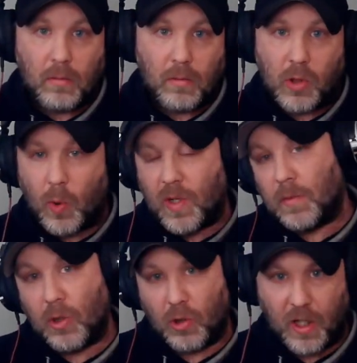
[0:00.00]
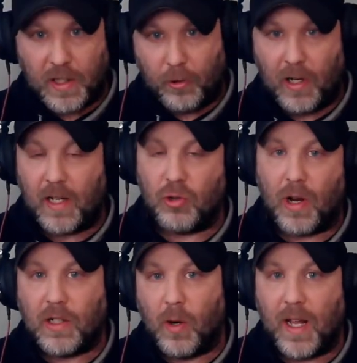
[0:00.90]
doing some searching on the internet and
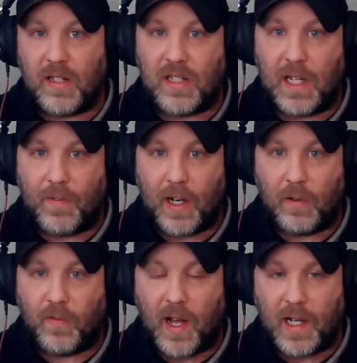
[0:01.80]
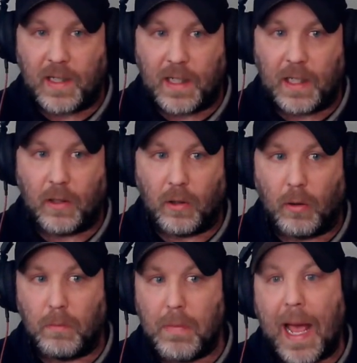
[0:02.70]
tried to go ahead and see if I could find
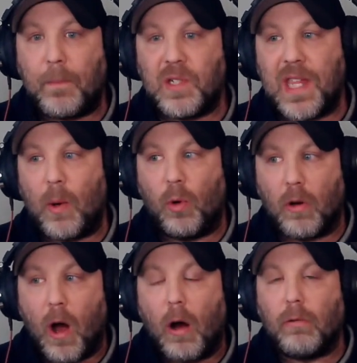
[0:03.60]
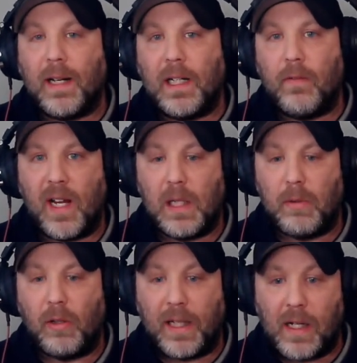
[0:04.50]
either maps that were already
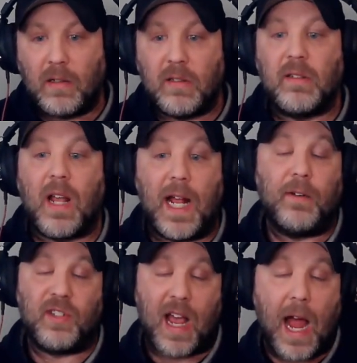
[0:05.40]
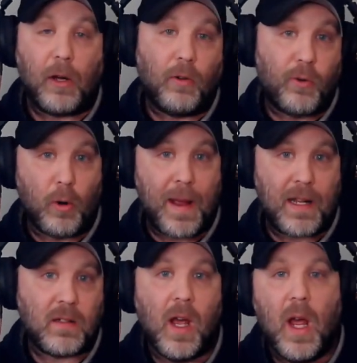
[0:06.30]
available in kind of tile
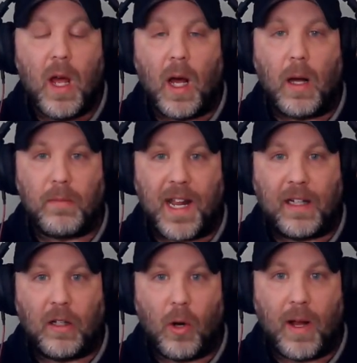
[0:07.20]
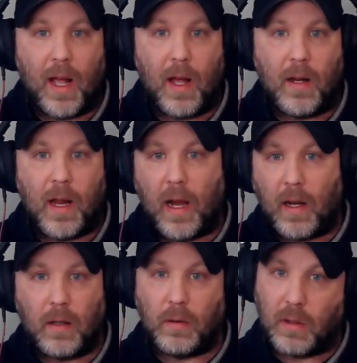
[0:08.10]
format that I could go ahead
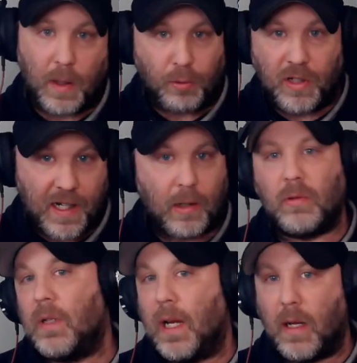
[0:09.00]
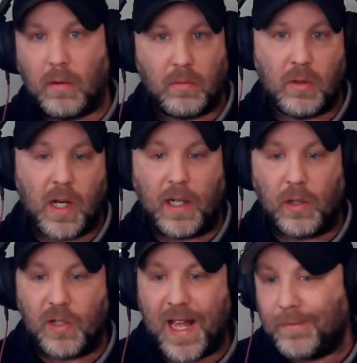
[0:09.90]
and get printed out and kind of
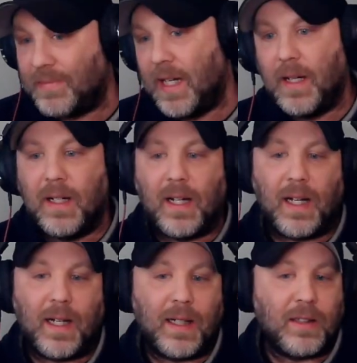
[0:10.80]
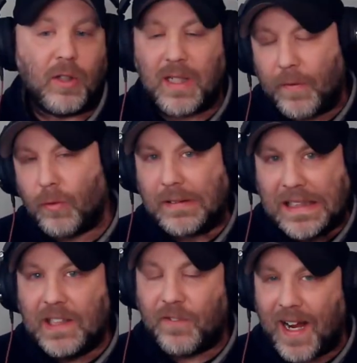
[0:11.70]
use that. I could never
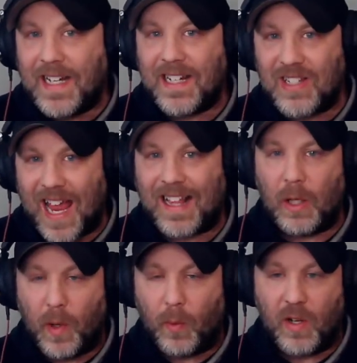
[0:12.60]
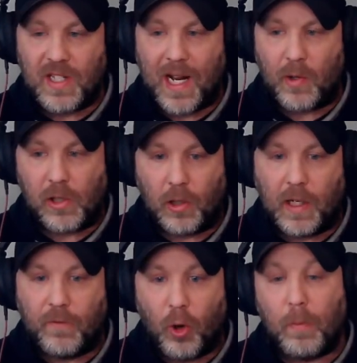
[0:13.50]
really find exactly what it was that I was
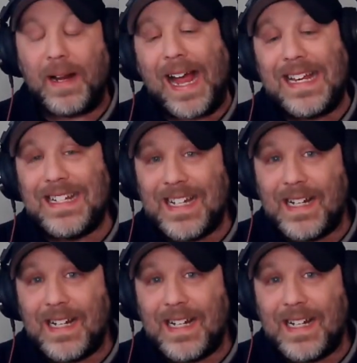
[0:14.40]
looking for, but I did,